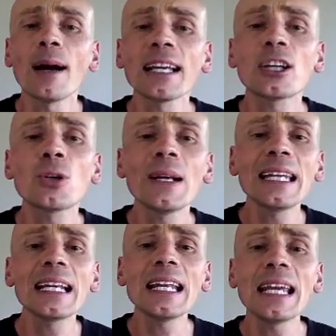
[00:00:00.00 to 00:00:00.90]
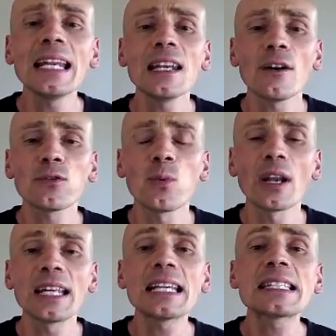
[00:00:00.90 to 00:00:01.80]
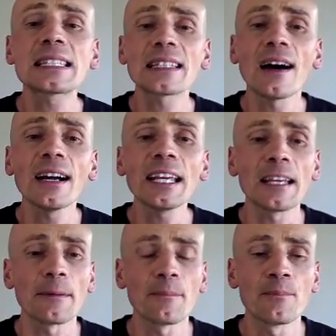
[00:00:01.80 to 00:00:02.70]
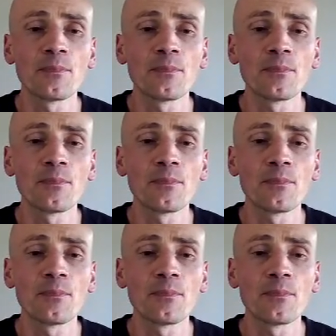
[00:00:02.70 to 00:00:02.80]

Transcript: my critically ill loved one is dying?